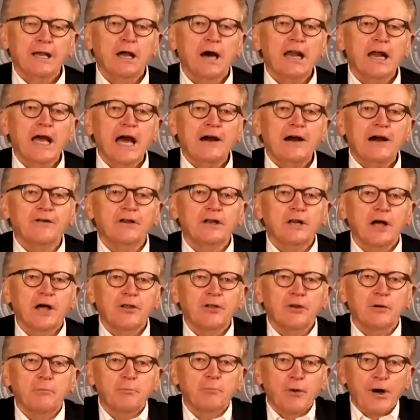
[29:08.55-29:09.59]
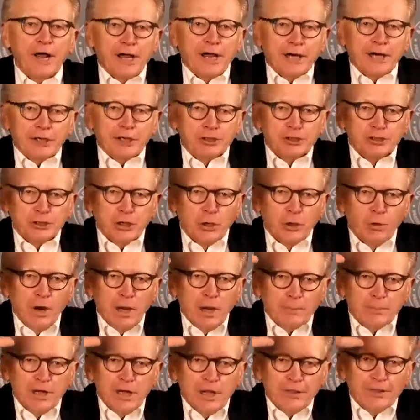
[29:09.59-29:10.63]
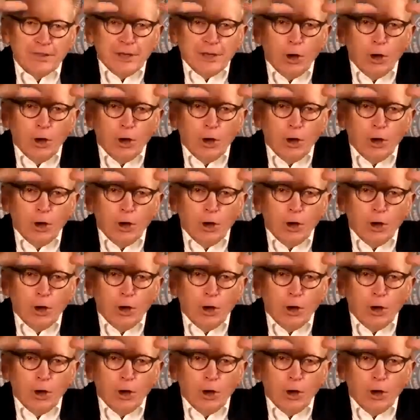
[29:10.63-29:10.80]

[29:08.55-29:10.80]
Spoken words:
and not have another brain show up,